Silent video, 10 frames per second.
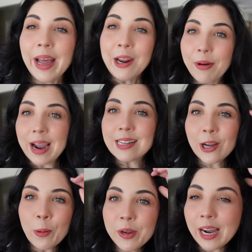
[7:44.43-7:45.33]
Anyways, I
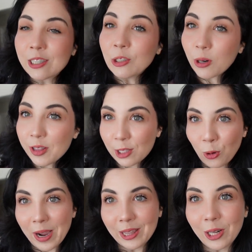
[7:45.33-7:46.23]
hope you guys enjoyed this
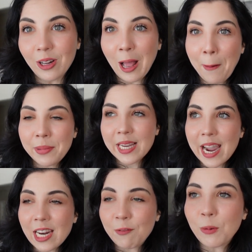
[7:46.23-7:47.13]
quick little
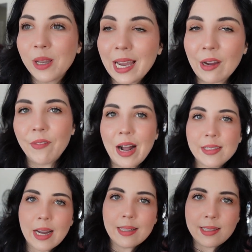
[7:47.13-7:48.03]
update. If you would like a
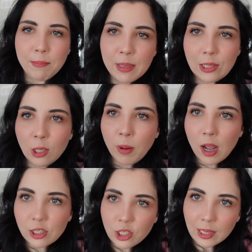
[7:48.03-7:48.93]
Valentine's Day mystery
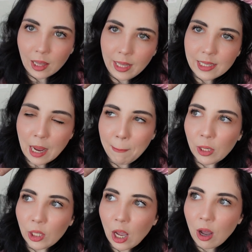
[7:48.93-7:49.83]
box, check the link down
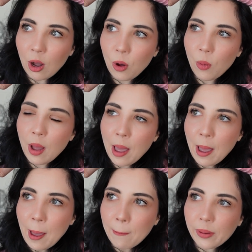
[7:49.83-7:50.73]
below.
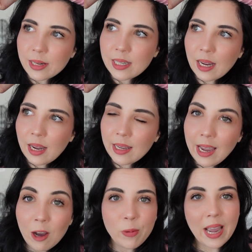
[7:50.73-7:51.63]
But
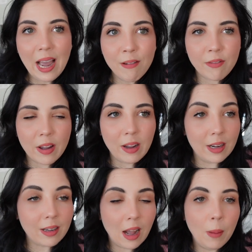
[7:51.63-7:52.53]
yeah, we have
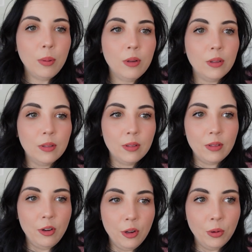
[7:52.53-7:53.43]
a couple
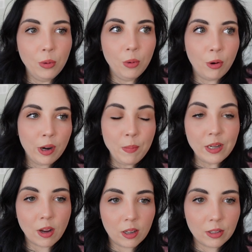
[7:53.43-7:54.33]
new creepy
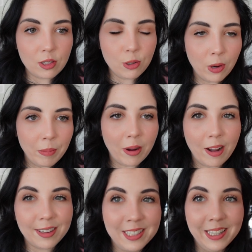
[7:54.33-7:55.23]
dolls to
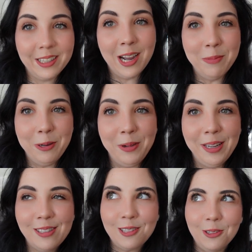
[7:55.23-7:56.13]
unbox in the coming
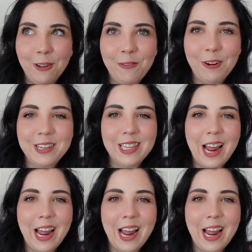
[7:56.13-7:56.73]
weeks, so look forward to